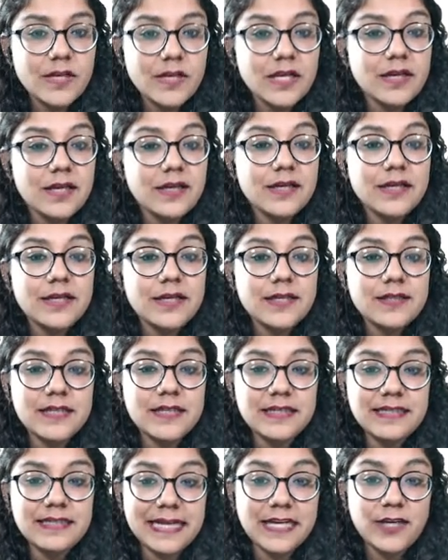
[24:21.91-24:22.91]
The
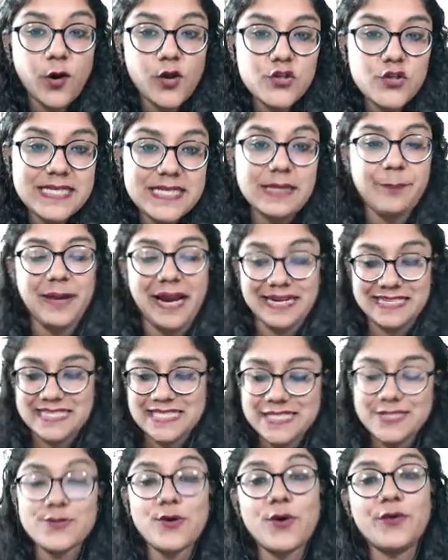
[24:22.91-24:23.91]
technologies and the
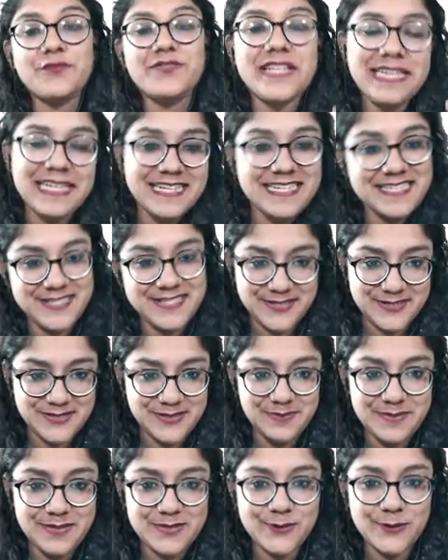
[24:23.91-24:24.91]
practices of the lean
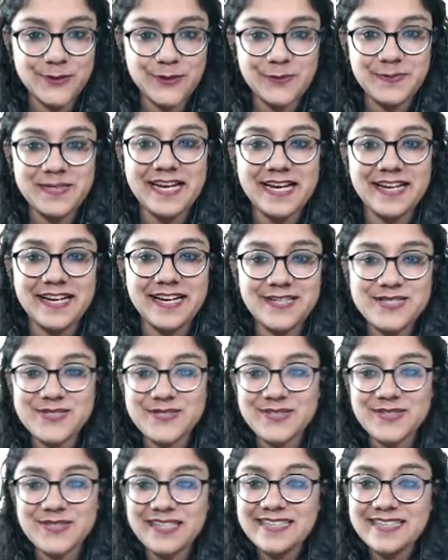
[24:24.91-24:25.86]
system is going to be understood.